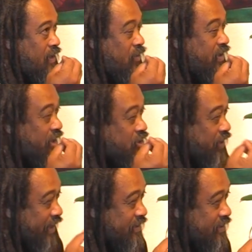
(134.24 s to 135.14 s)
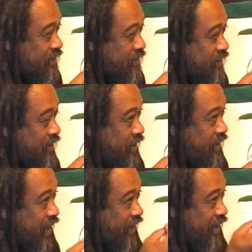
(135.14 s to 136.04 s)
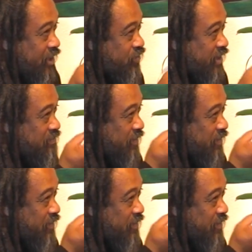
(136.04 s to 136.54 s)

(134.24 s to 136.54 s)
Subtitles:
with interest, that interest